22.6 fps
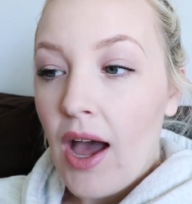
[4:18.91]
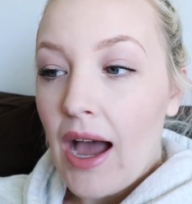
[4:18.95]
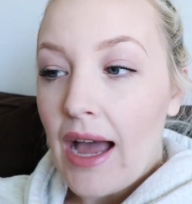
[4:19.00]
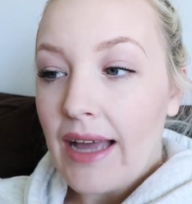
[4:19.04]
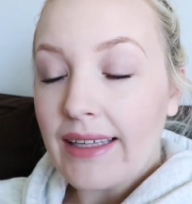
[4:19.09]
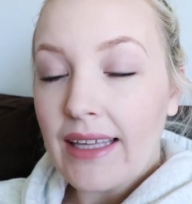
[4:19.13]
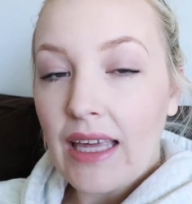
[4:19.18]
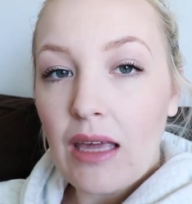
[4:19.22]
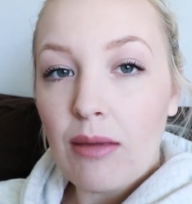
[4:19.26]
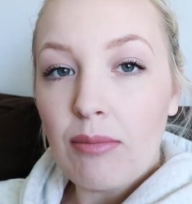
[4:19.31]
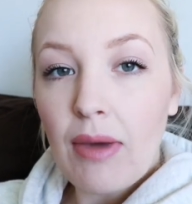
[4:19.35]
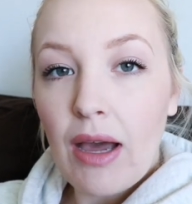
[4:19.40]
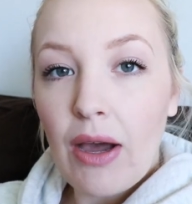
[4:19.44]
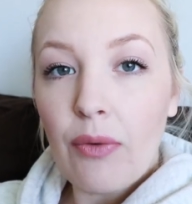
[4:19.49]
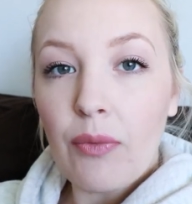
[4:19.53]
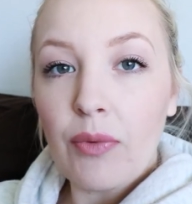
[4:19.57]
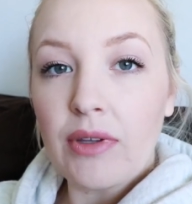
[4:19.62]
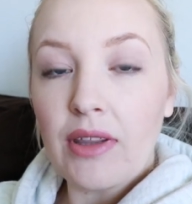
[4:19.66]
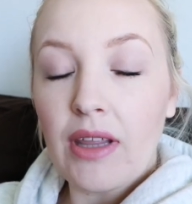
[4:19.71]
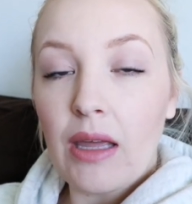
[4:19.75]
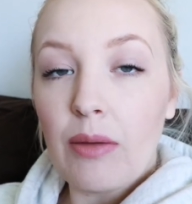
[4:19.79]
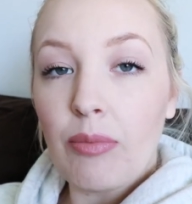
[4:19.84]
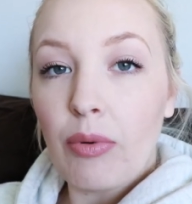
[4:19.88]
I came out
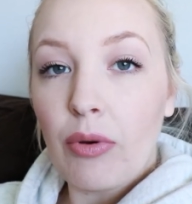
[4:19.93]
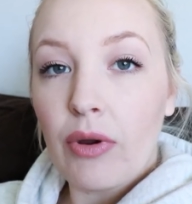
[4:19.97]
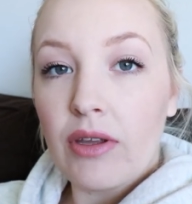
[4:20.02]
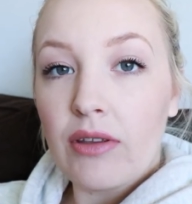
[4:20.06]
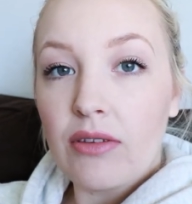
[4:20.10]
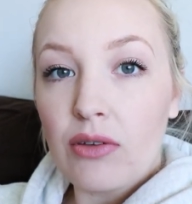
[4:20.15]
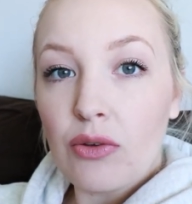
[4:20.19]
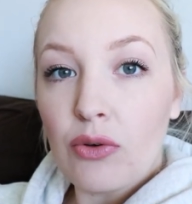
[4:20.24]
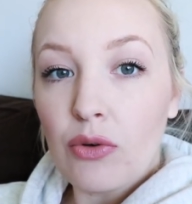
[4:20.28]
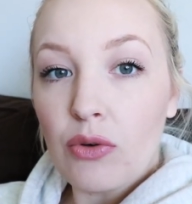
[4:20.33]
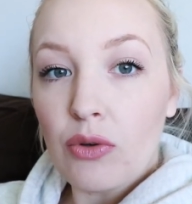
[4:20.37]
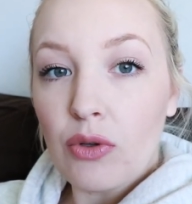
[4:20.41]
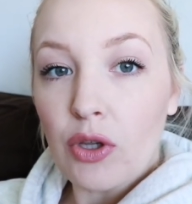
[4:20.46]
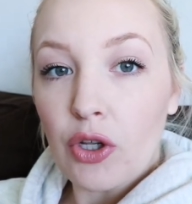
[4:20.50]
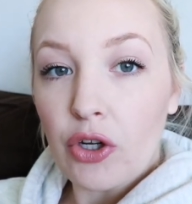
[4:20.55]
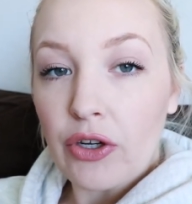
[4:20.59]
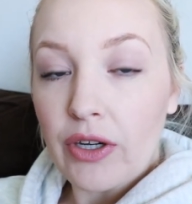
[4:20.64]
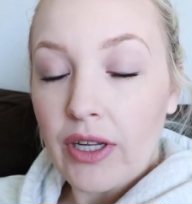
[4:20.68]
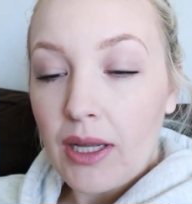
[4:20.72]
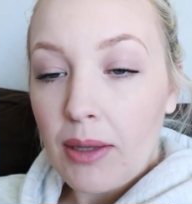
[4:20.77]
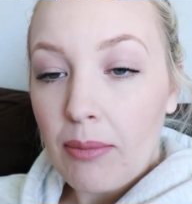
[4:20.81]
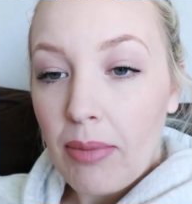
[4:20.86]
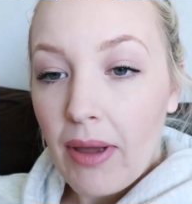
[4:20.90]
with a preschool
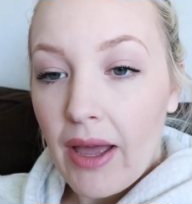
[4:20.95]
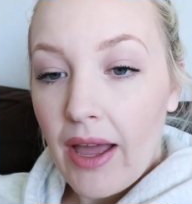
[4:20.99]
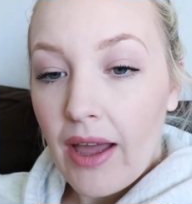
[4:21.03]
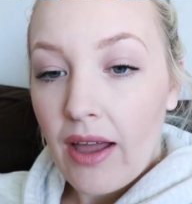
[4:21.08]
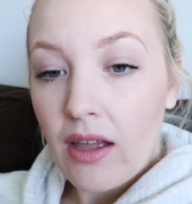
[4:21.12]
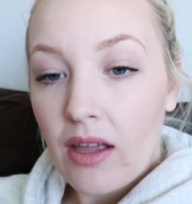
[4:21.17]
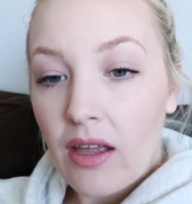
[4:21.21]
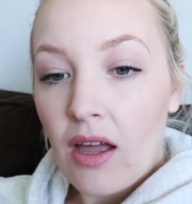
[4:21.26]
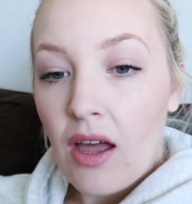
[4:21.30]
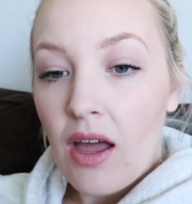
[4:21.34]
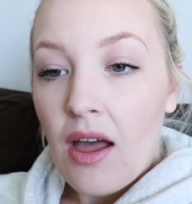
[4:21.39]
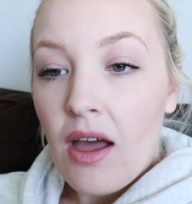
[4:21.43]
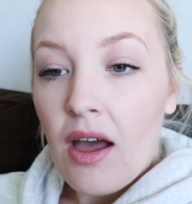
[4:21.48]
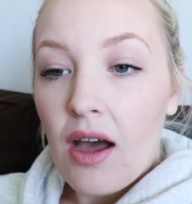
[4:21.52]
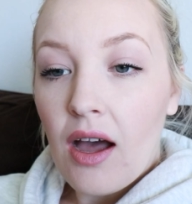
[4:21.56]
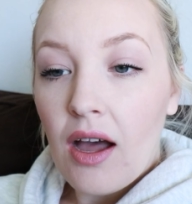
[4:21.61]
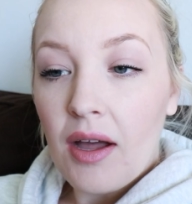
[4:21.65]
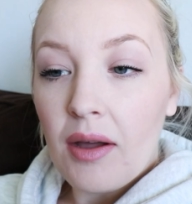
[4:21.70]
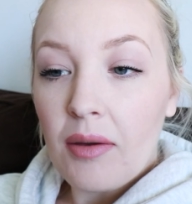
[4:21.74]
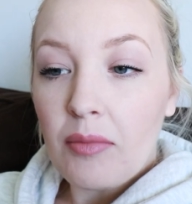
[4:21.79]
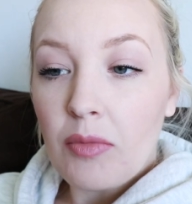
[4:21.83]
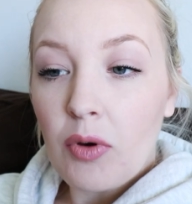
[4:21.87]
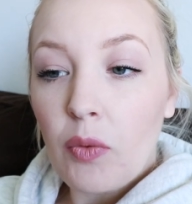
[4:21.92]
learning pack
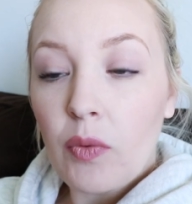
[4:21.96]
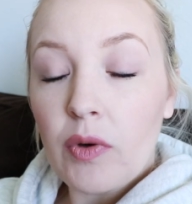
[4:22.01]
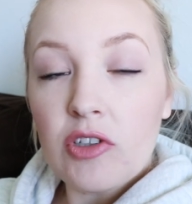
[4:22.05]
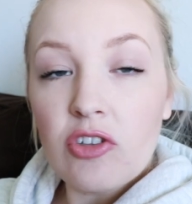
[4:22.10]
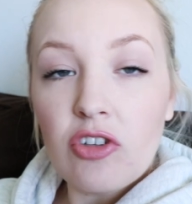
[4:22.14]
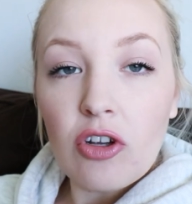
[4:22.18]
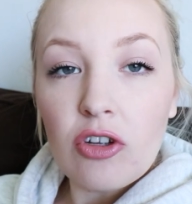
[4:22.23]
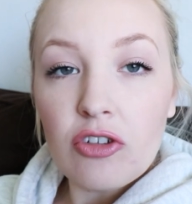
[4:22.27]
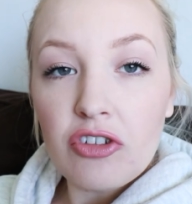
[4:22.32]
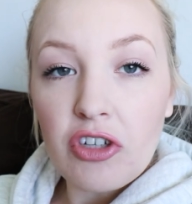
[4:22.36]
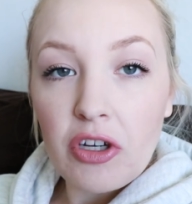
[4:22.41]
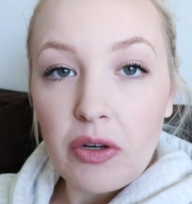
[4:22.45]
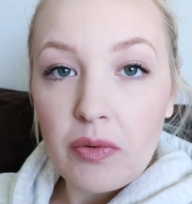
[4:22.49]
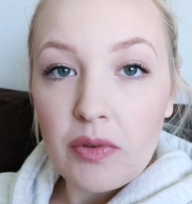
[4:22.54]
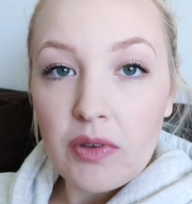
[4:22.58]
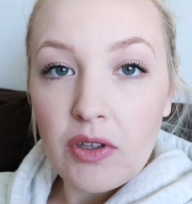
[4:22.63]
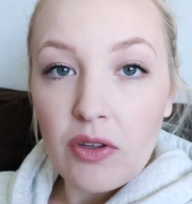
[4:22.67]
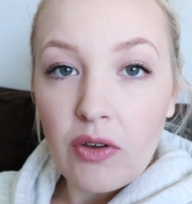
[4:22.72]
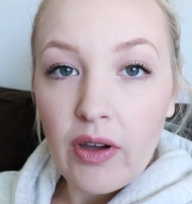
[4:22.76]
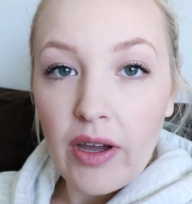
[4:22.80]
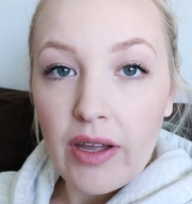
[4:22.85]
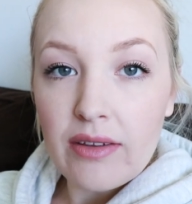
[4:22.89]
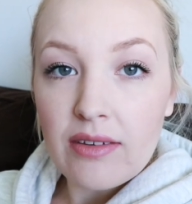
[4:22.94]
um, which I'll share
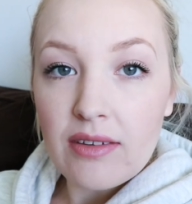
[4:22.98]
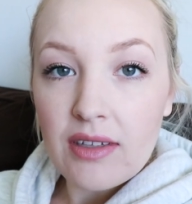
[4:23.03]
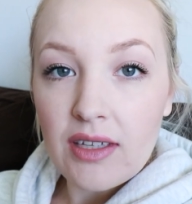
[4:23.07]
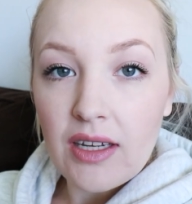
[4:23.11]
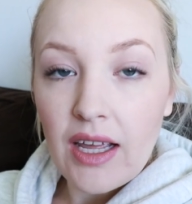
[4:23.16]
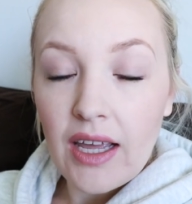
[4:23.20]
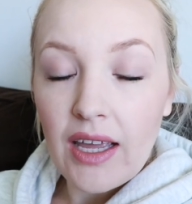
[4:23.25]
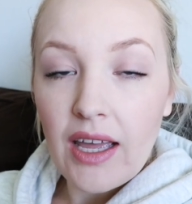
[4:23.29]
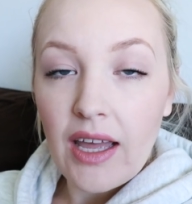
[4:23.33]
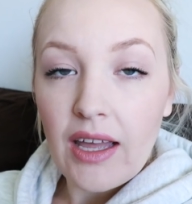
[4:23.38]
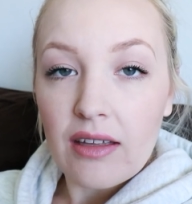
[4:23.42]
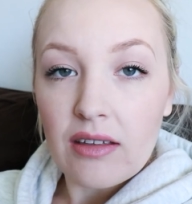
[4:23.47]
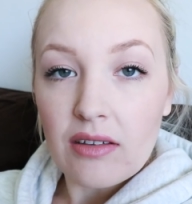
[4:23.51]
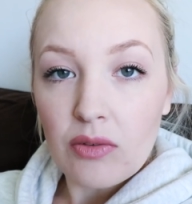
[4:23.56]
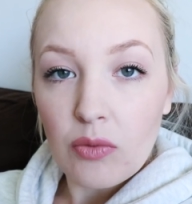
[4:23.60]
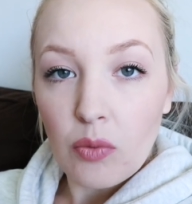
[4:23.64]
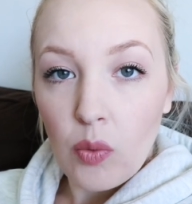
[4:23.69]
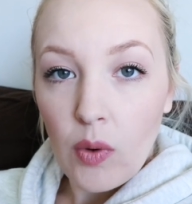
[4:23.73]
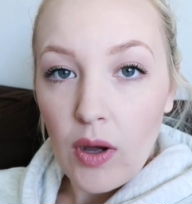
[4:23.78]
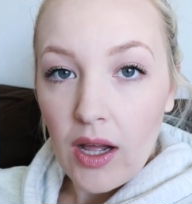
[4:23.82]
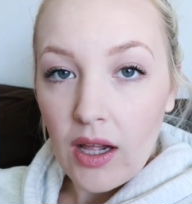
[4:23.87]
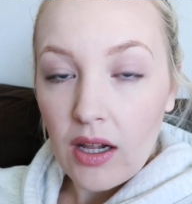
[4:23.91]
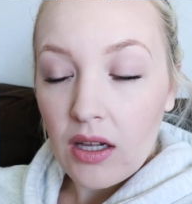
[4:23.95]
with you guys today as
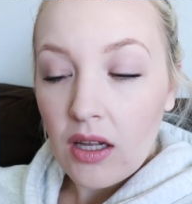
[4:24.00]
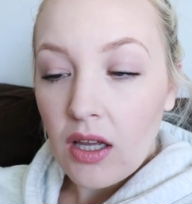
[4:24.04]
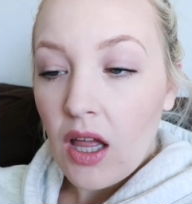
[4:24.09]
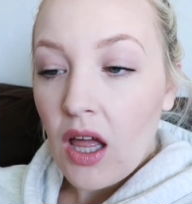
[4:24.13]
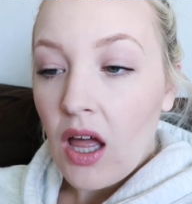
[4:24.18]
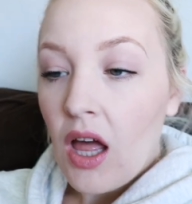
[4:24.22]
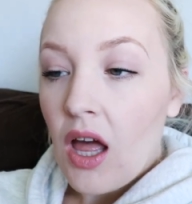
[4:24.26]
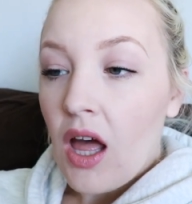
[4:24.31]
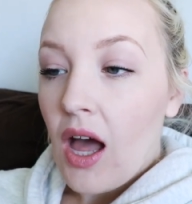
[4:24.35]
well.